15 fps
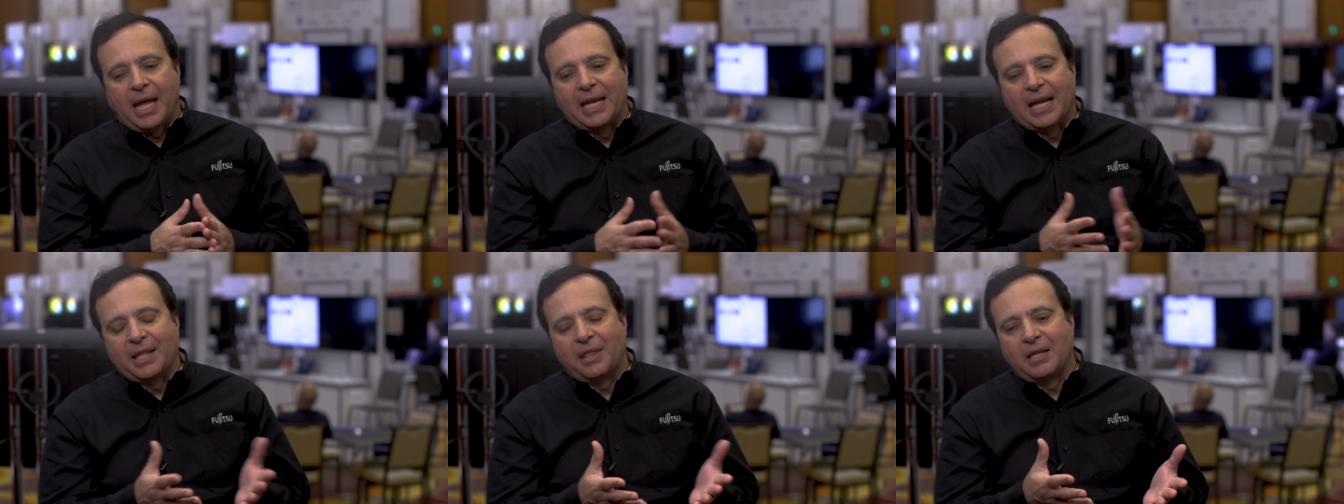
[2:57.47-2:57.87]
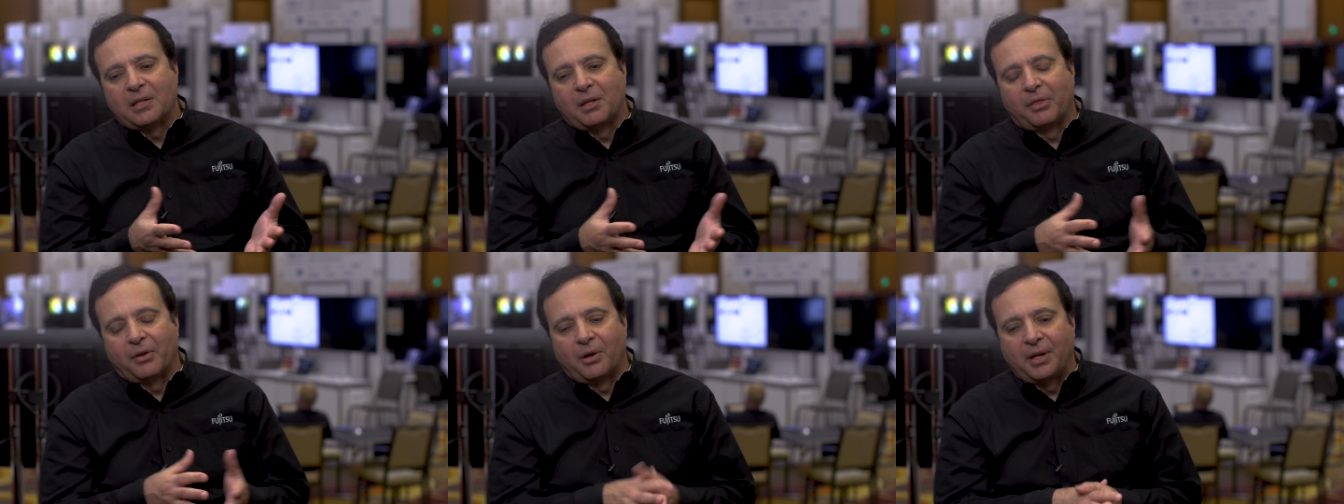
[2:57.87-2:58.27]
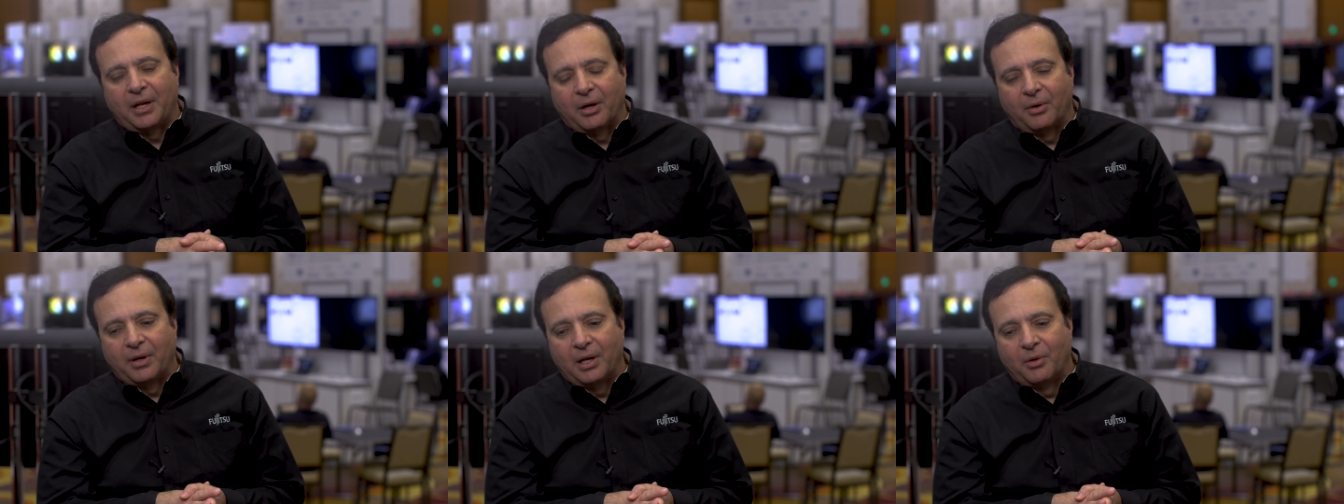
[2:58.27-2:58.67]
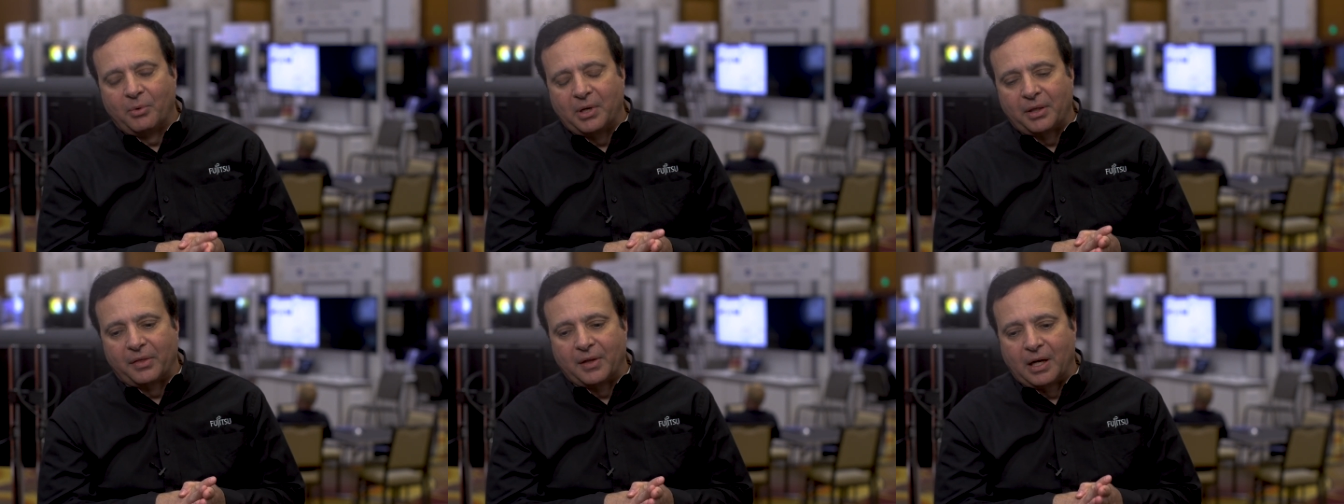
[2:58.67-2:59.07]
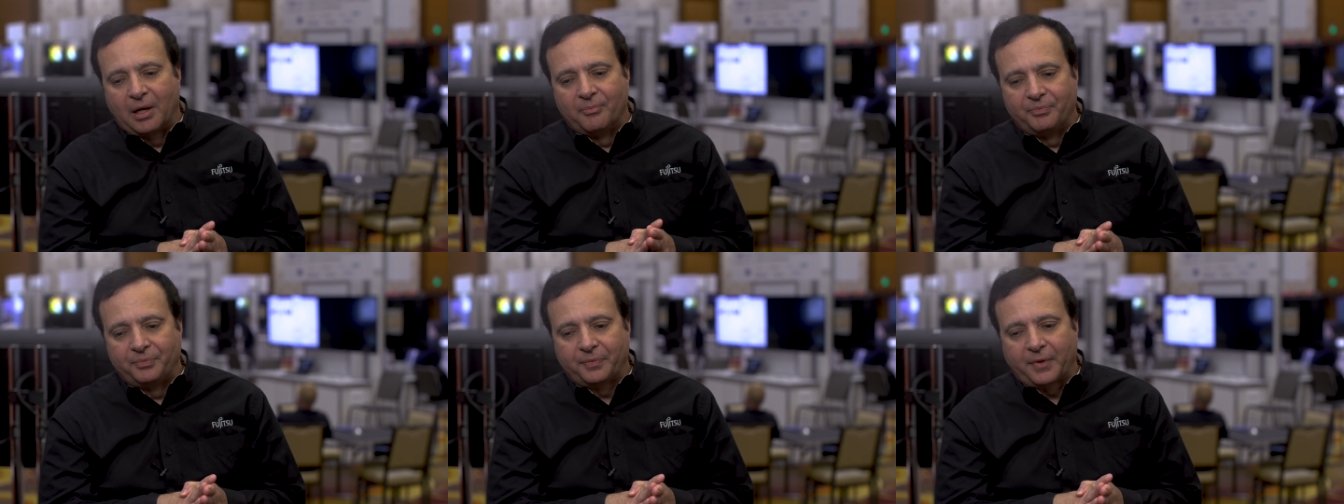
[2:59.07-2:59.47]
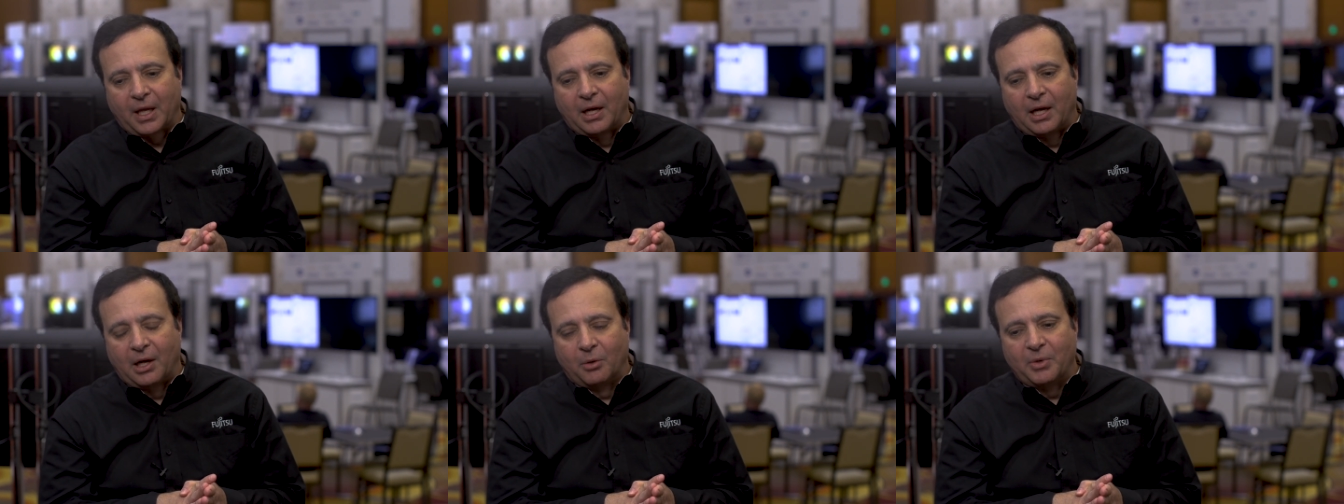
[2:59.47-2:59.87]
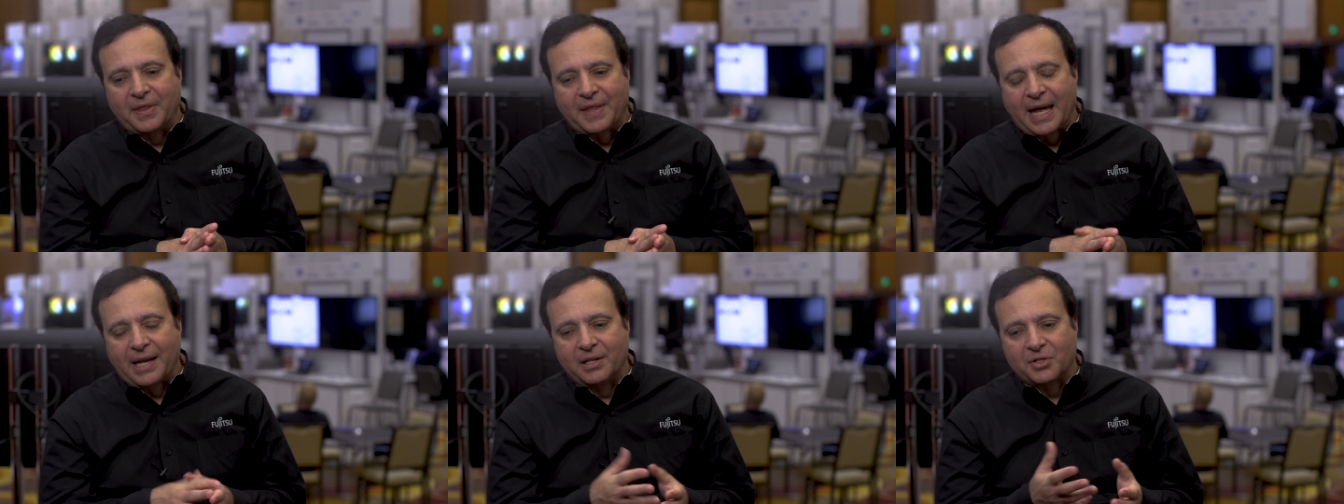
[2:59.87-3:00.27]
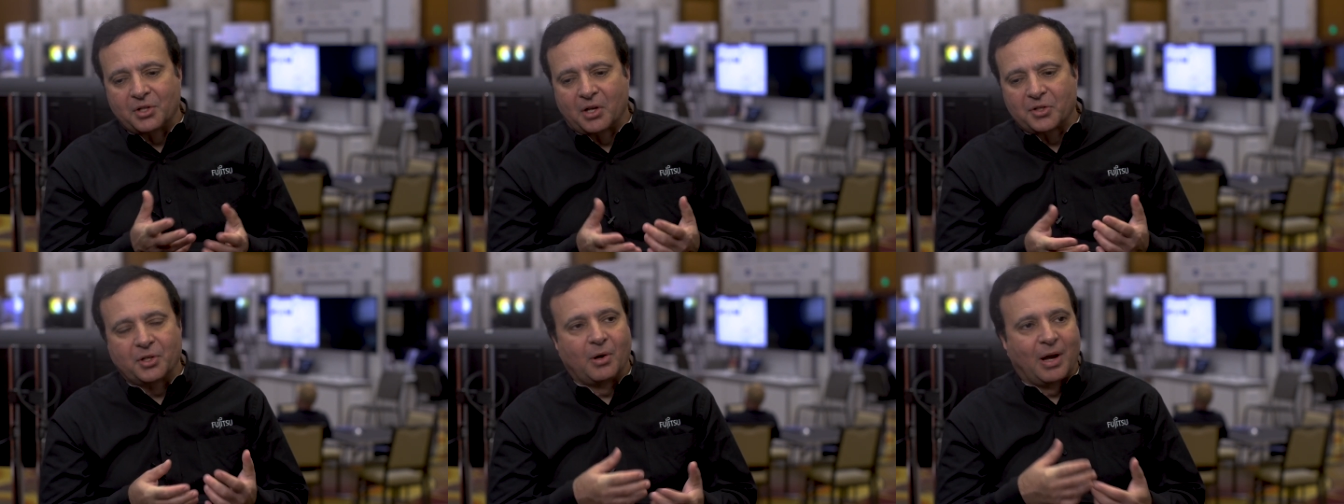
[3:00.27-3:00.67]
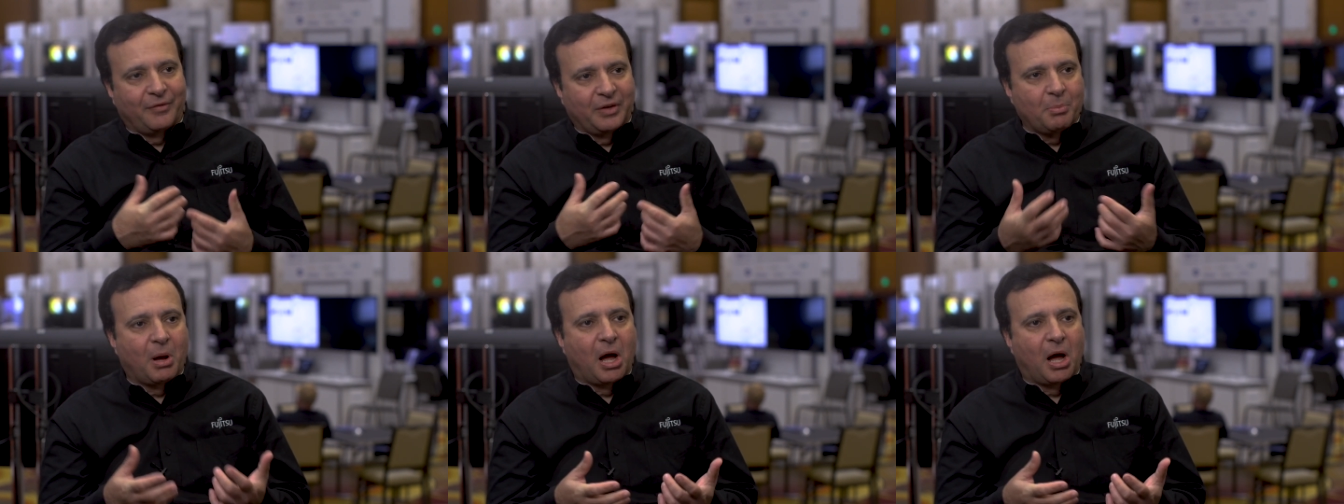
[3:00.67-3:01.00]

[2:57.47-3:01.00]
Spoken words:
And I think the third area with that is also having